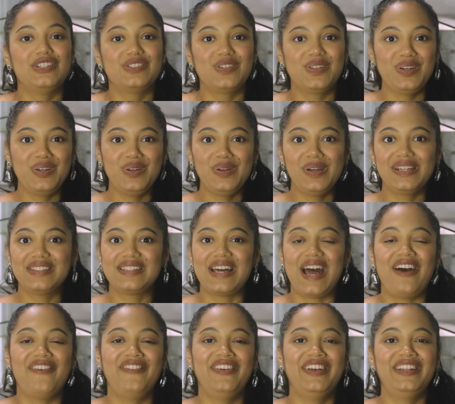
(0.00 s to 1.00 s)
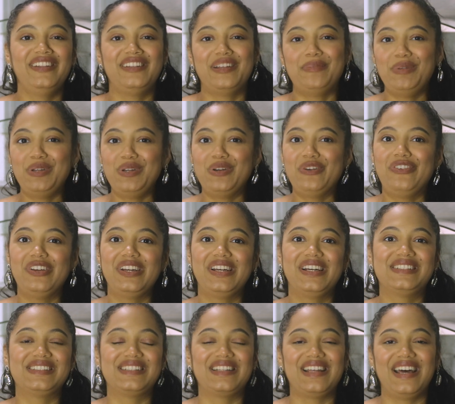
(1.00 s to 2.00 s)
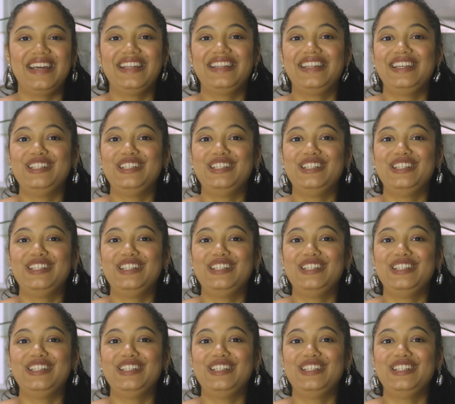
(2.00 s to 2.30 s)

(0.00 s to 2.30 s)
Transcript: So there you guys have it. Let me know if you guys like